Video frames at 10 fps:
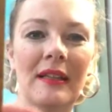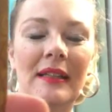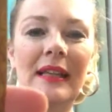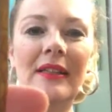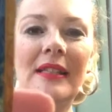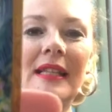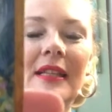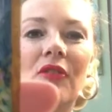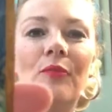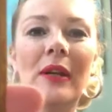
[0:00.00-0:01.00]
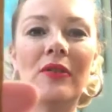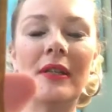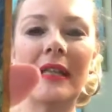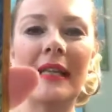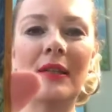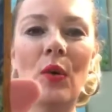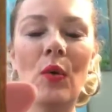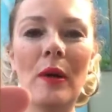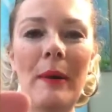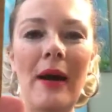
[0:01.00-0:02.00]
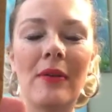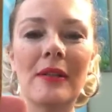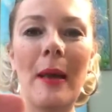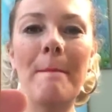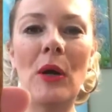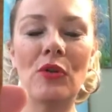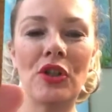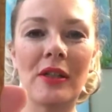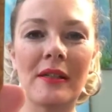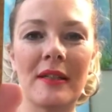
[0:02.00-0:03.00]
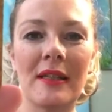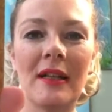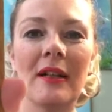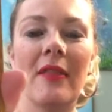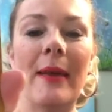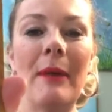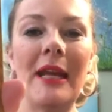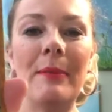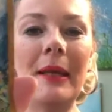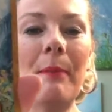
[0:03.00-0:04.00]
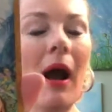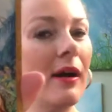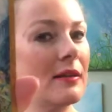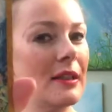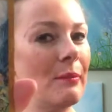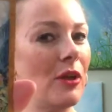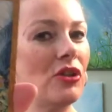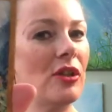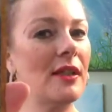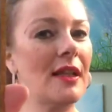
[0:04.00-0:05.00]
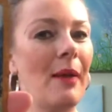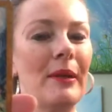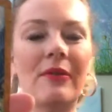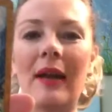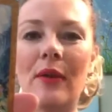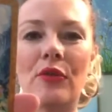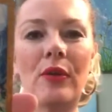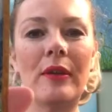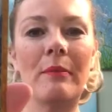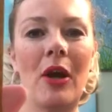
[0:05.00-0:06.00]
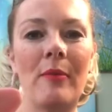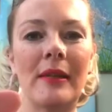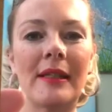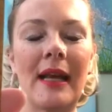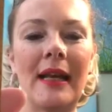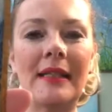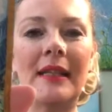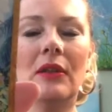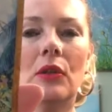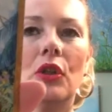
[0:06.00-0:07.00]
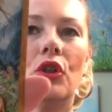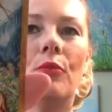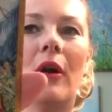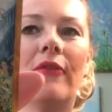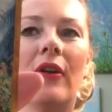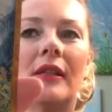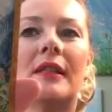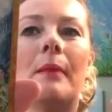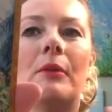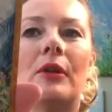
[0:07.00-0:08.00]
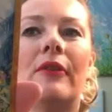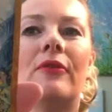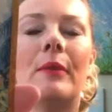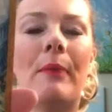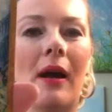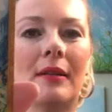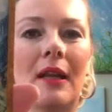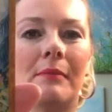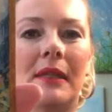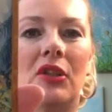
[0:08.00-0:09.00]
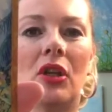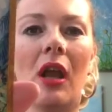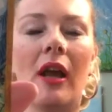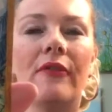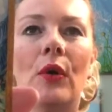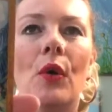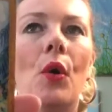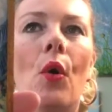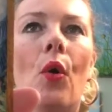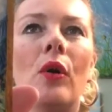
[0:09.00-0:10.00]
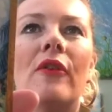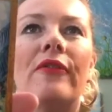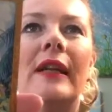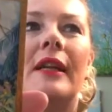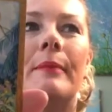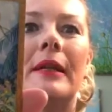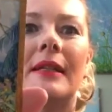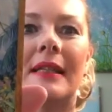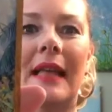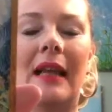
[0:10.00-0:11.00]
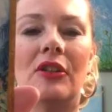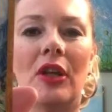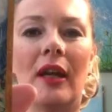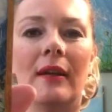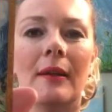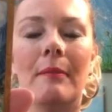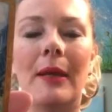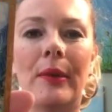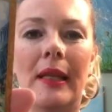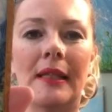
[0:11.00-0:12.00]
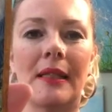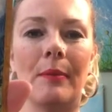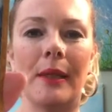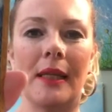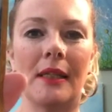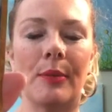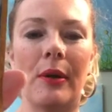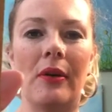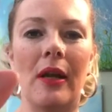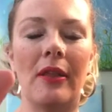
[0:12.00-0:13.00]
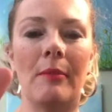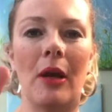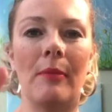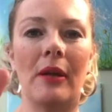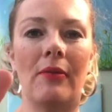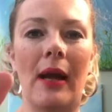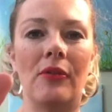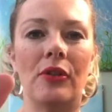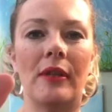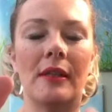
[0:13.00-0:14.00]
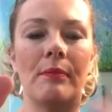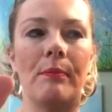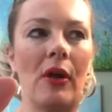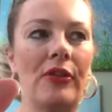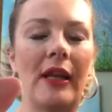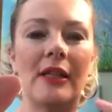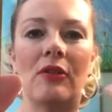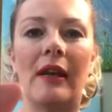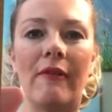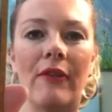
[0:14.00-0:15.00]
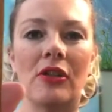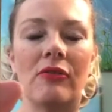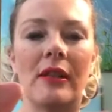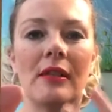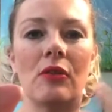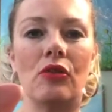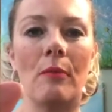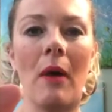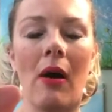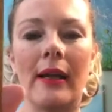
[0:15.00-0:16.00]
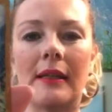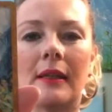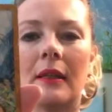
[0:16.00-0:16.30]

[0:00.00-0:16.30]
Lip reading: Now the Six of Mirrors is all about emotions. There may be past emotions coming around you at the moment, Sandy. You might find somebody from the past comes into your life, or you're feeling a bit nostalgia. Maybe there's somebody in spirit at the moment around you that's birthdays or anniversary that's on your mind.